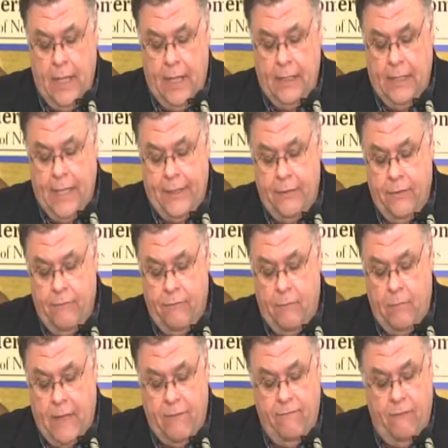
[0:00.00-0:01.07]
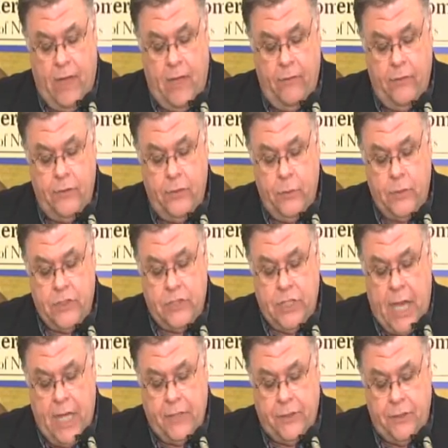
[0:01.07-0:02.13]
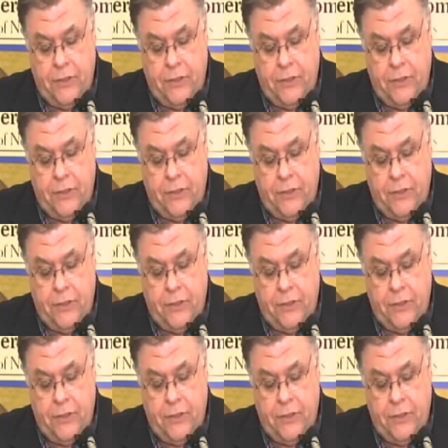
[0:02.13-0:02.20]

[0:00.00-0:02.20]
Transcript: a letter from my father to his doctor